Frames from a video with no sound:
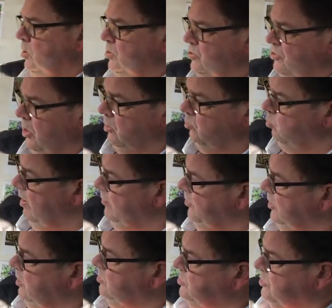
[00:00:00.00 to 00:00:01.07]
So when we
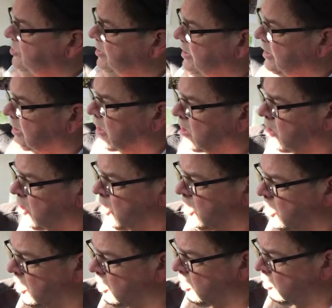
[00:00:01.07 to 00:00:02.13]
go to the
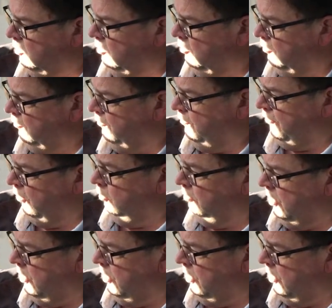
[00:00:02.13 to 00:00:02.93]
full